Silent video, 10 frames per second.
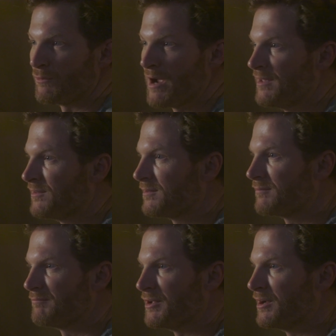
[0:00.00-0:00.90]
the
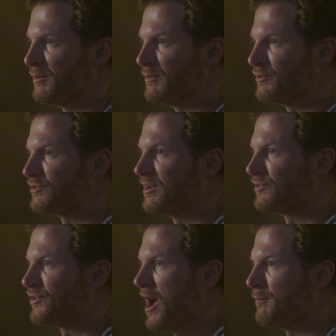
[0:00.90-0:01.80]
race, we were just
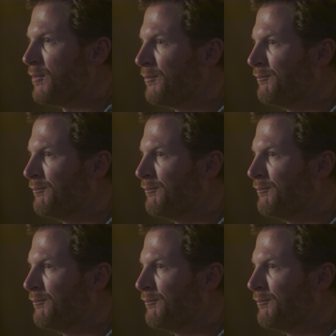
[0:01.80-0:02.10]
unstoppable.